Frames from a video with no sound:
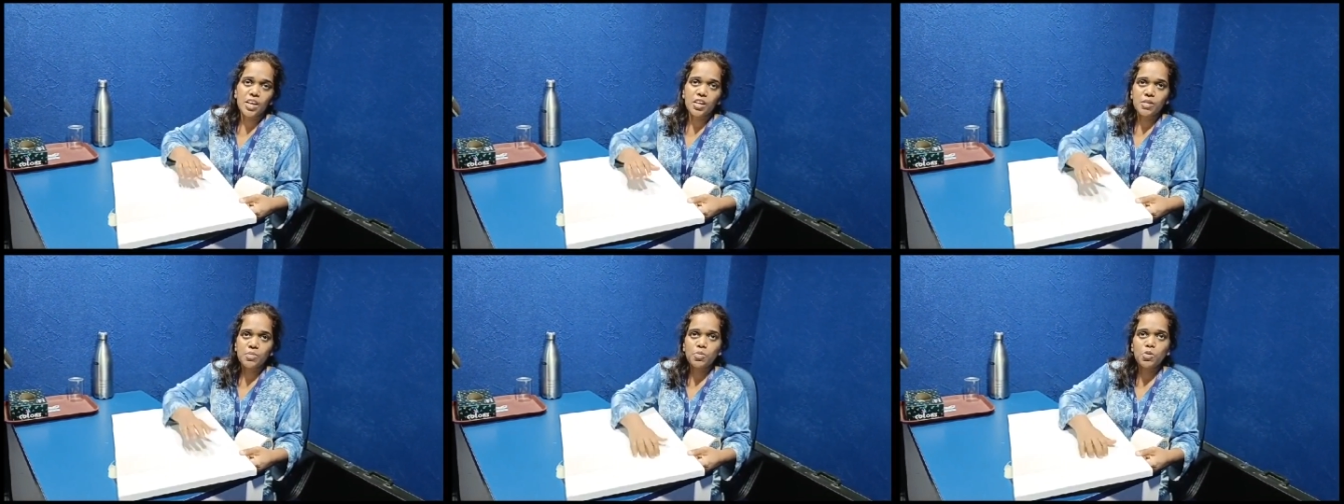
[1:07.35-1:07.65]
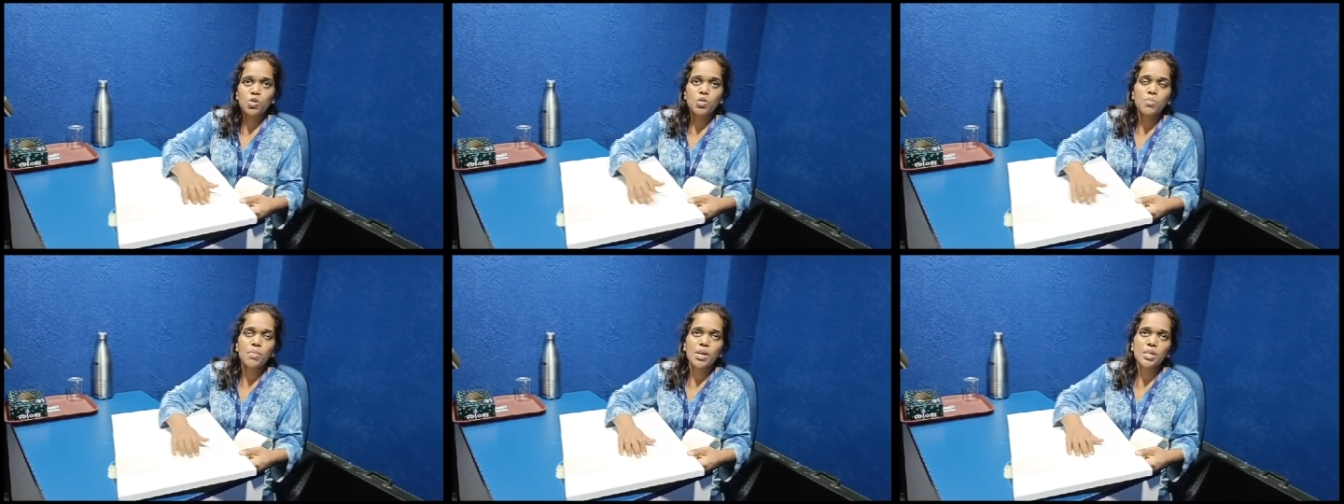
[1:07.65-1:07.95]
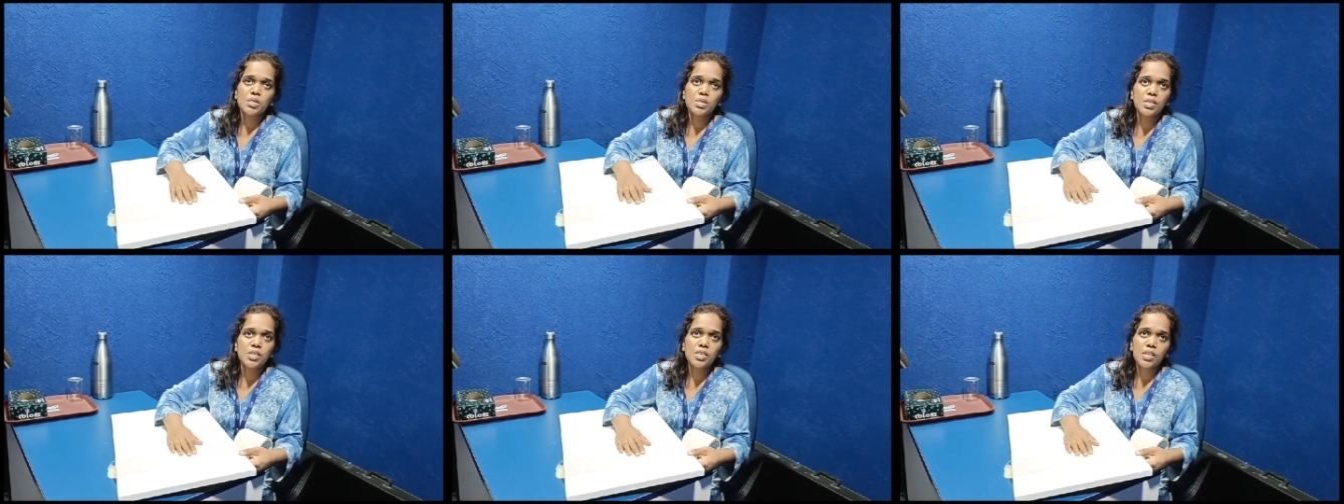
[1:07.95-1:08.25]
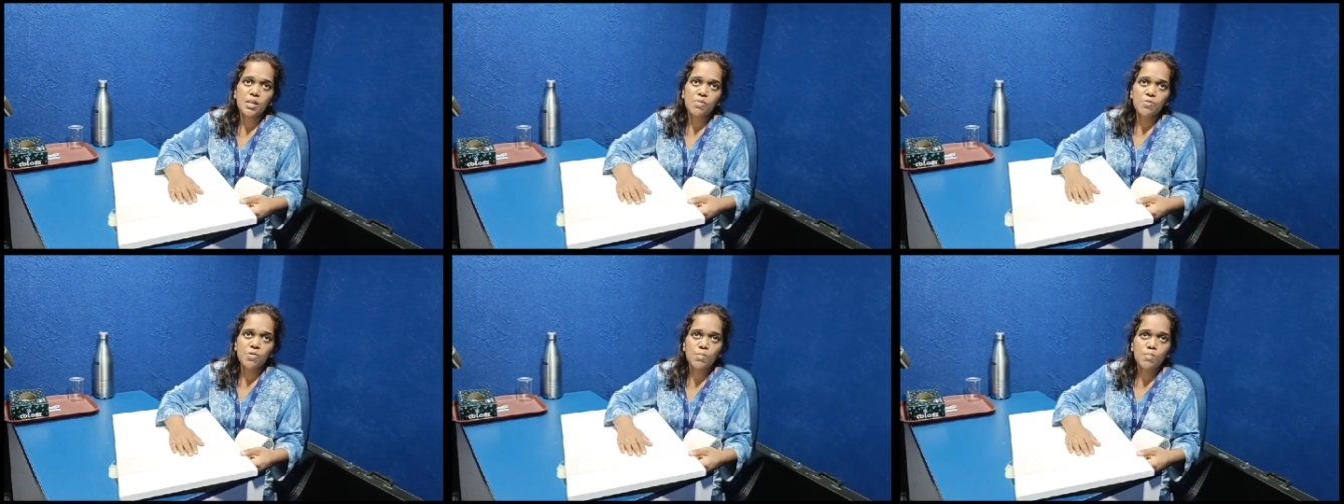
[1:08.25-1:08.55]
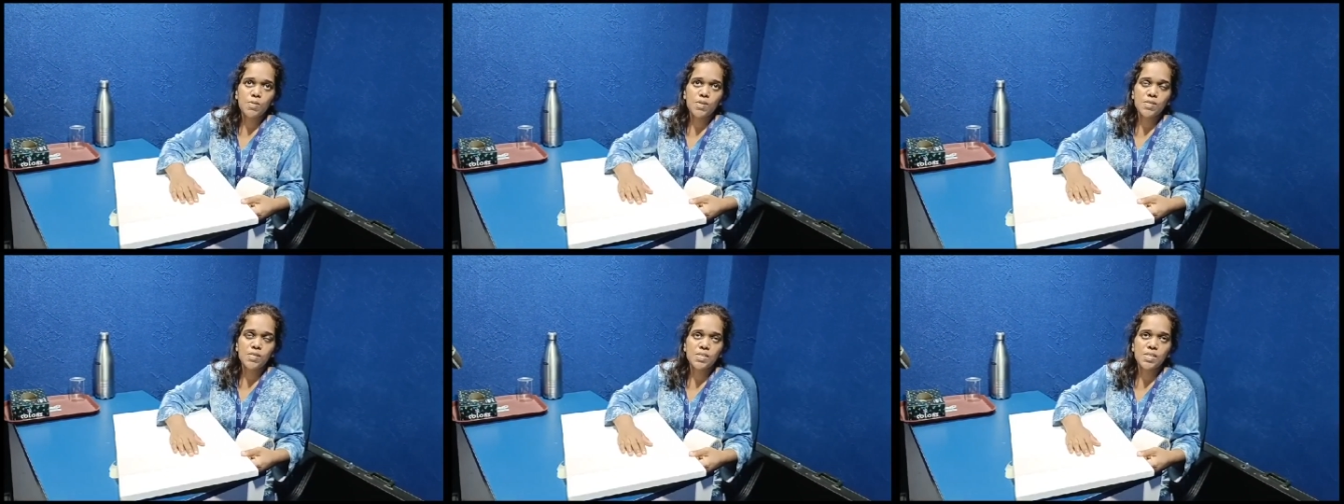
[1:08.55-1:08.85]
I remove the masking tape
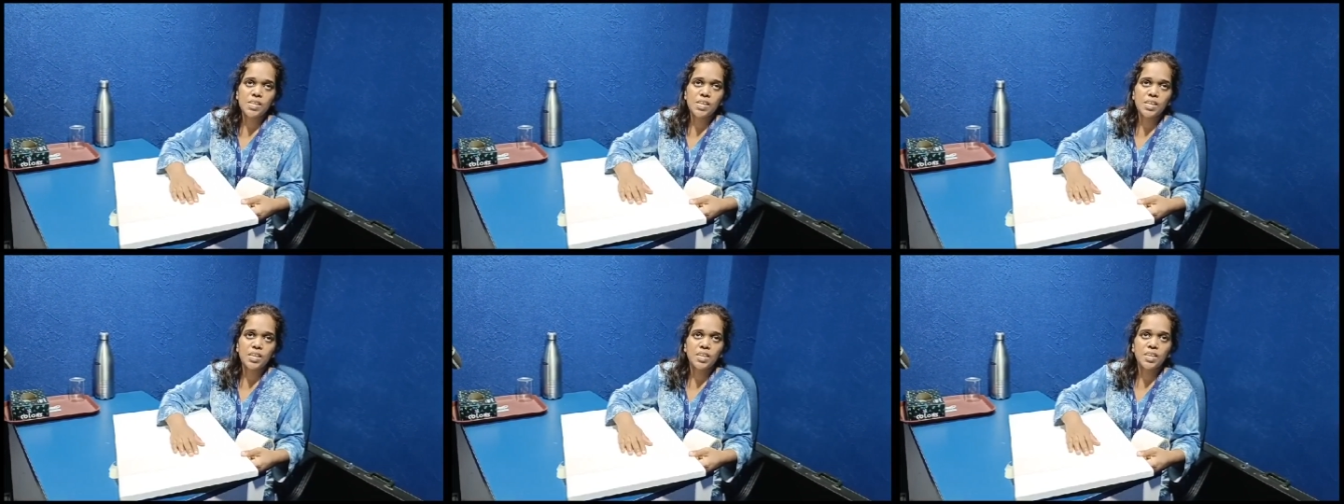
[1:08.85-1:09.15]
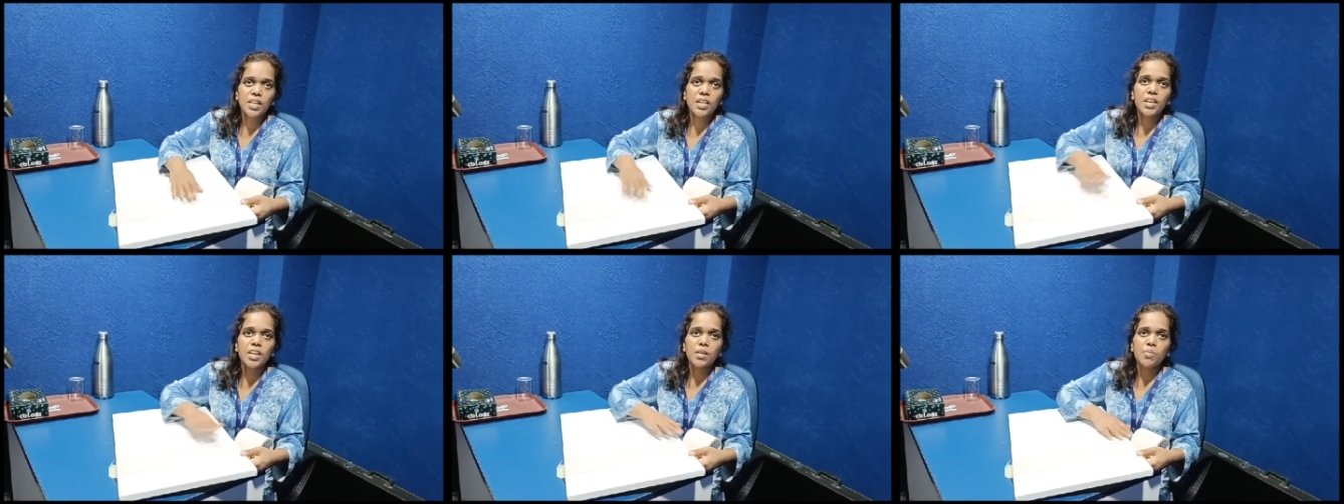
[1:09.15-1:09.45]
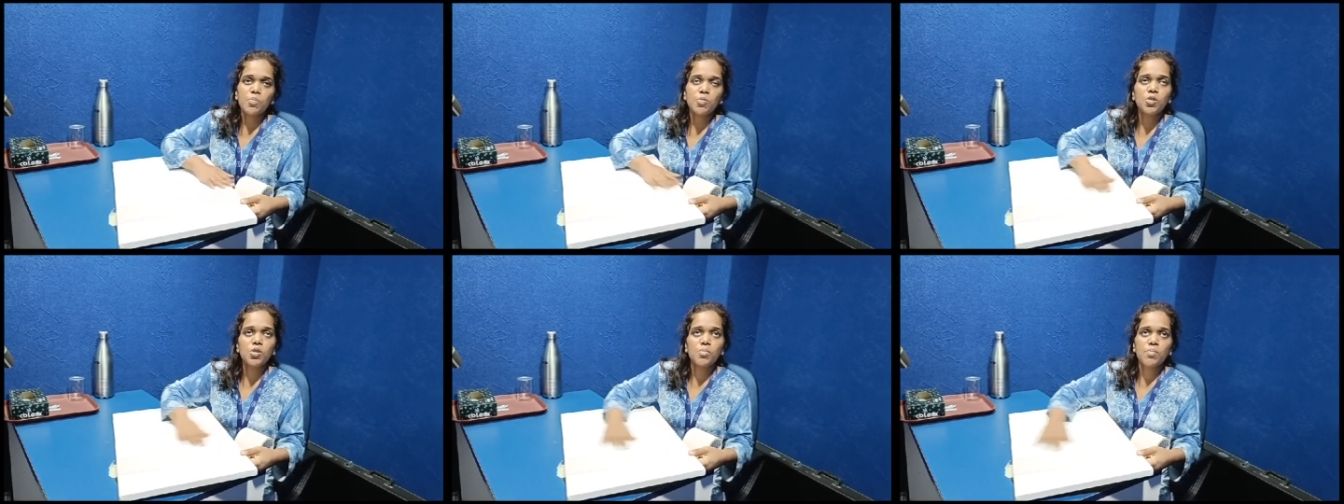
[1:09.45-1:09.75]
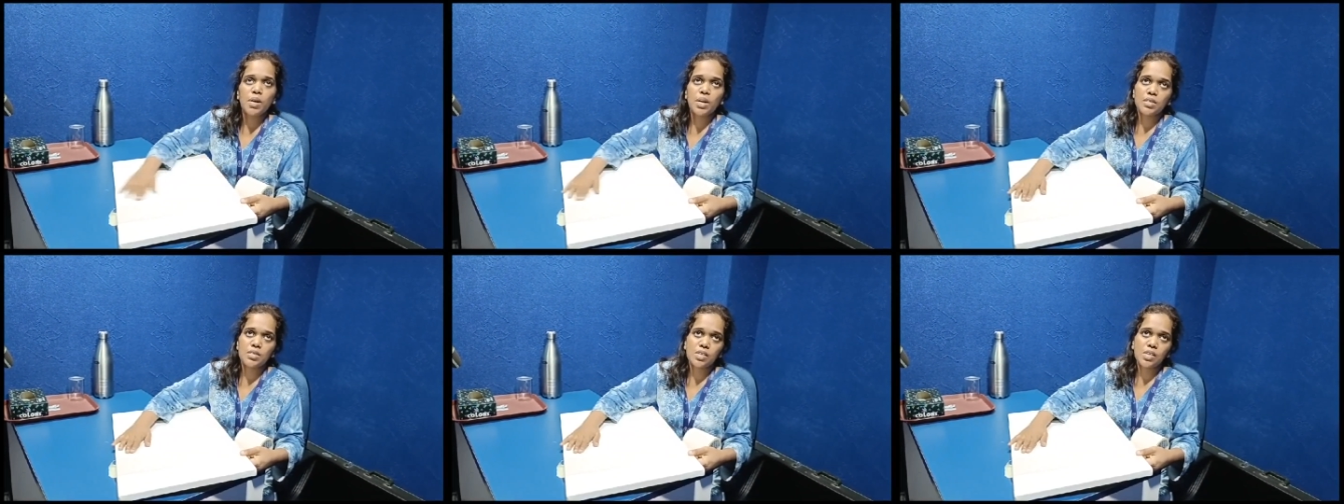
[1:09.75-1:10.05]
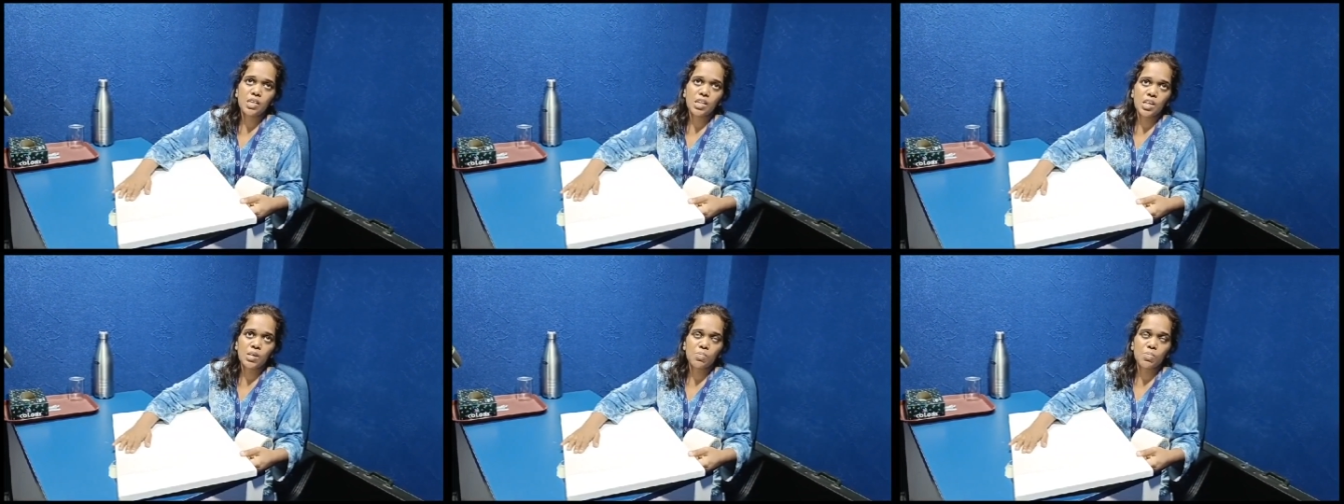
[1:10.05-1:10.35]
from the sea area and I put the
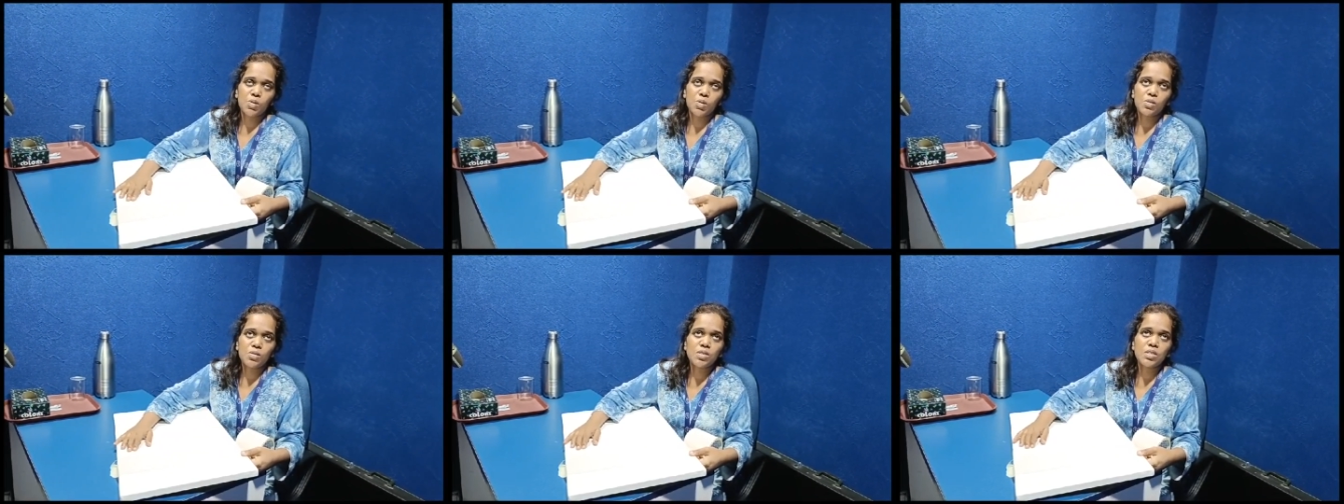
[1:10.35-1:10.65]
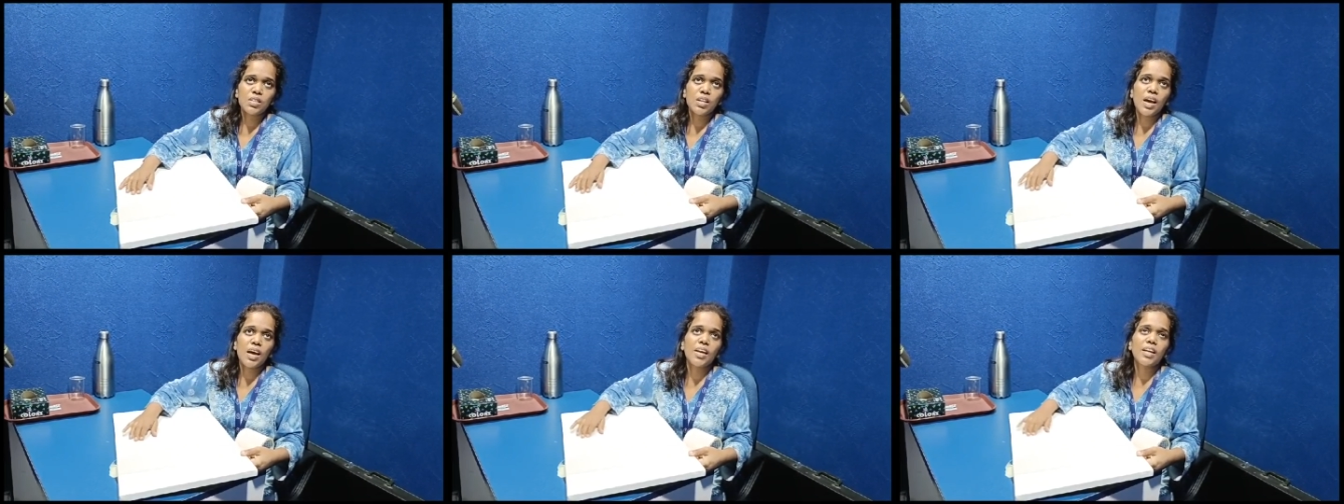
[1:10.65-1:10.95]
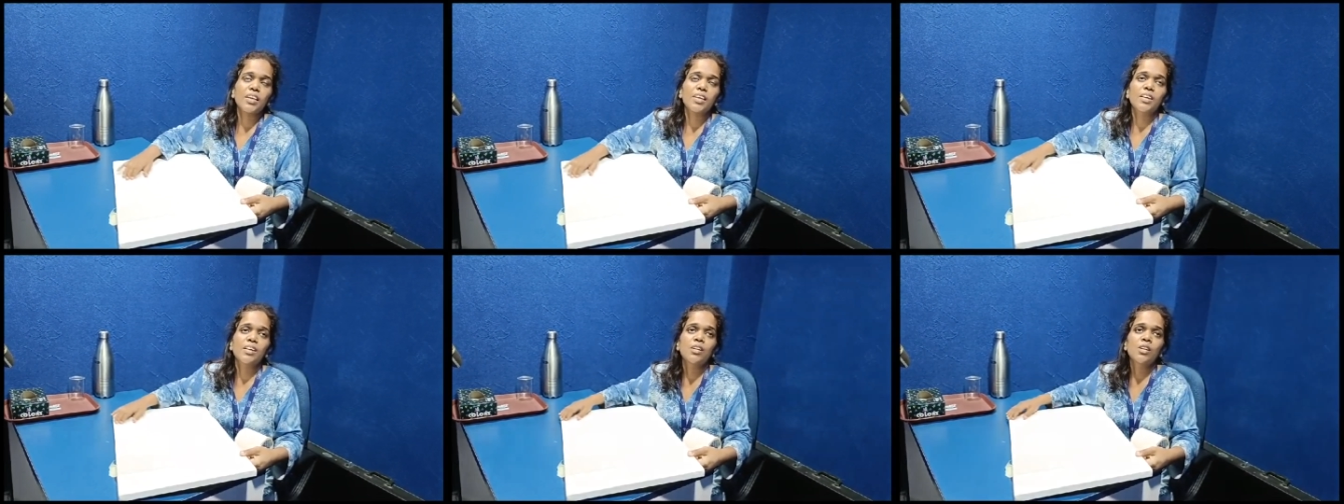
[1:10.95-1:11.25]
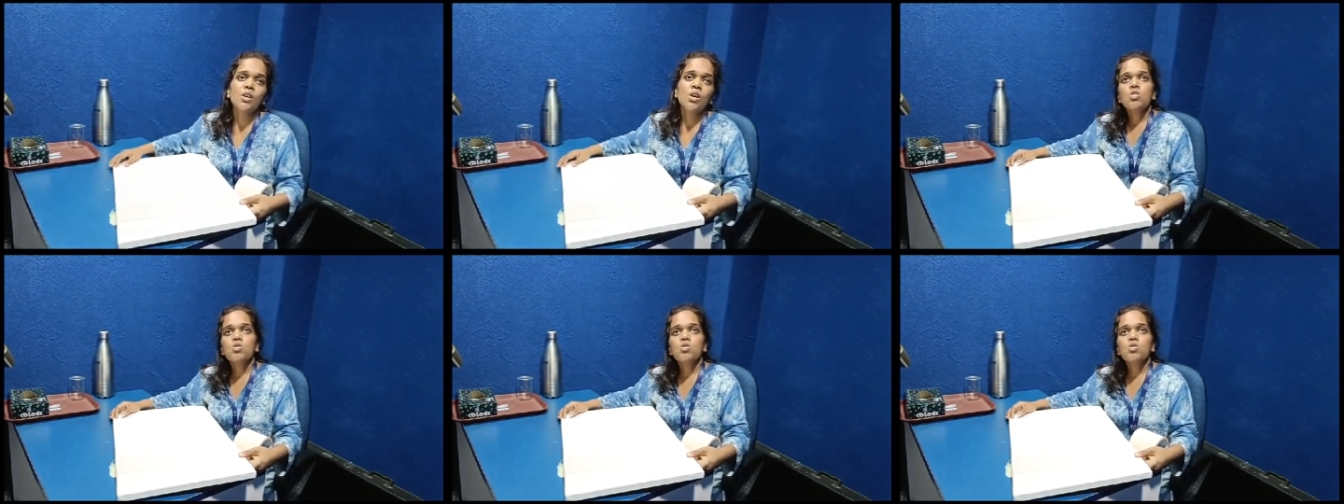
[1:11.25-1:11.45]
masking tape on the sky area.